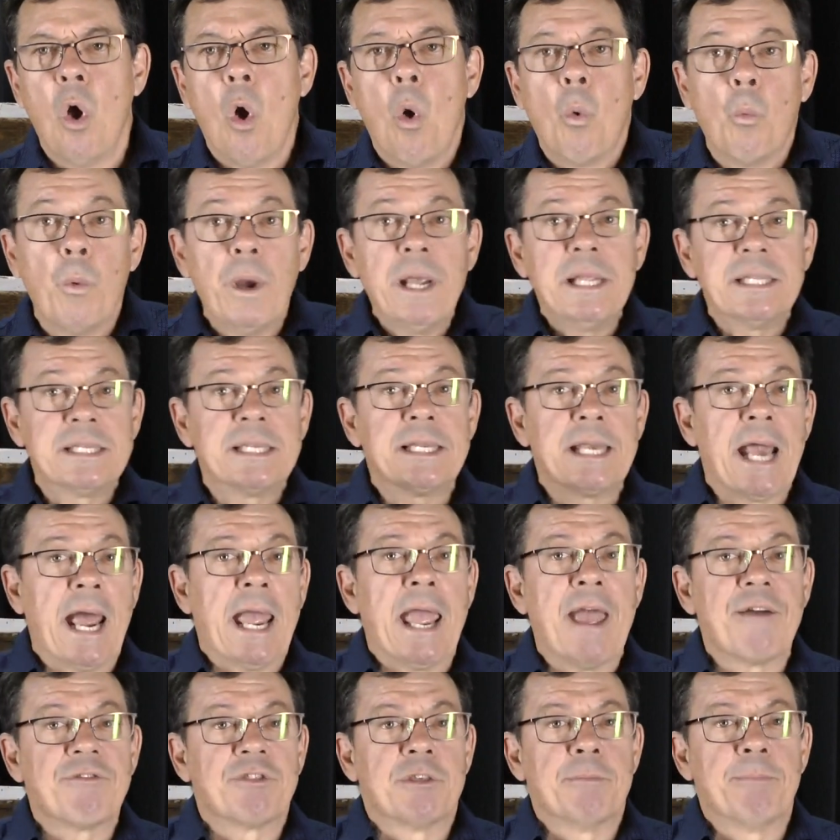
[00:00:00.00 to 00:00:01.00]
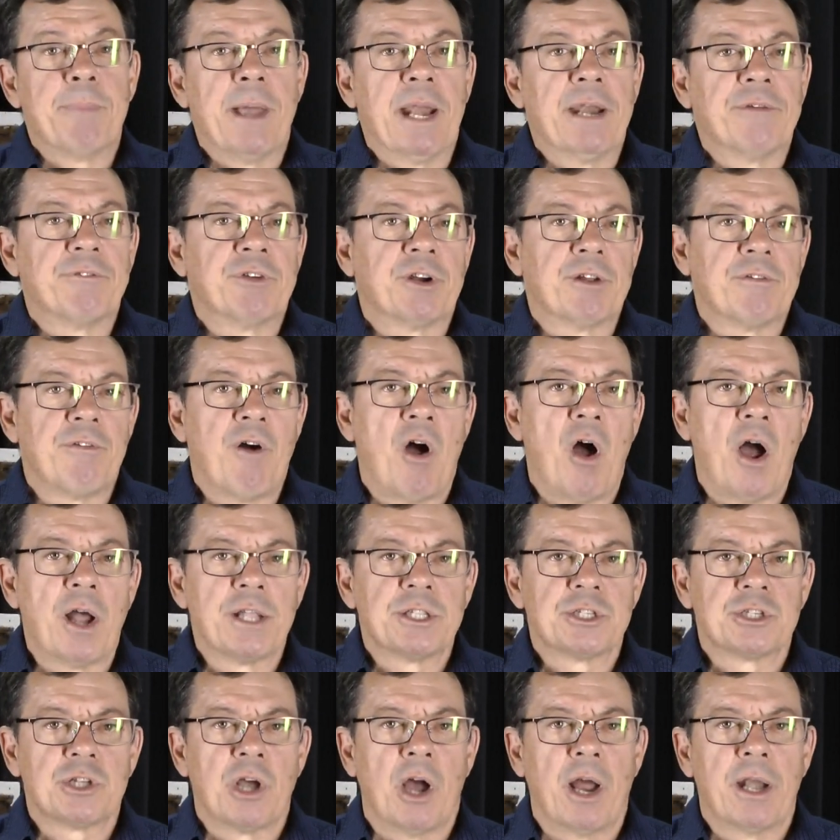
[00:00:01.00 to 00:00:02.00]
We today have the benefit of
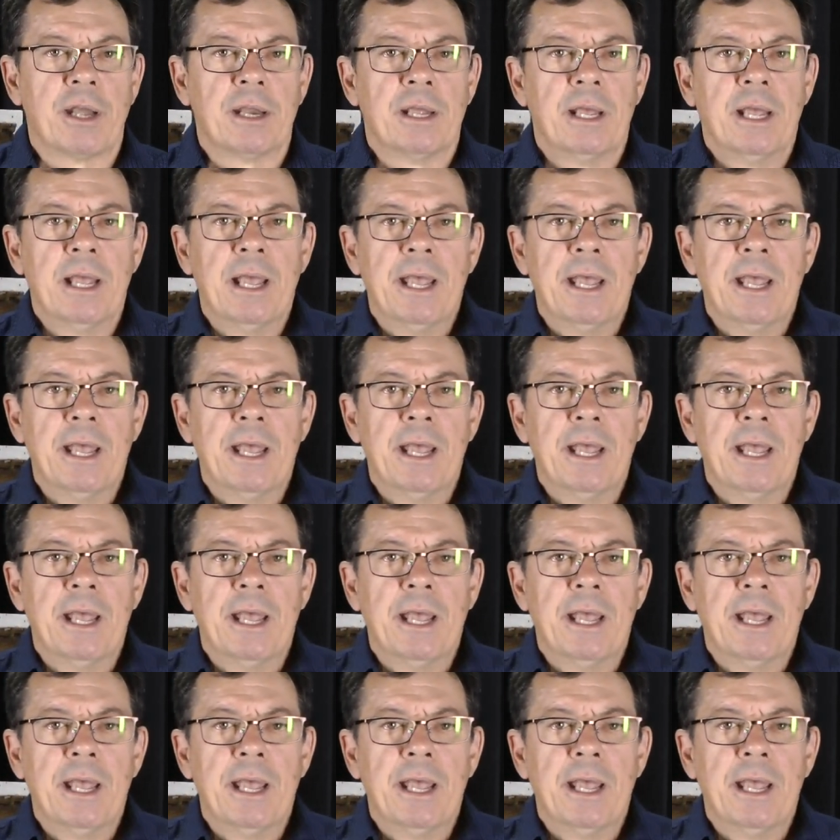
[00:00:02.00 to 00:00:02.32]
hindsight.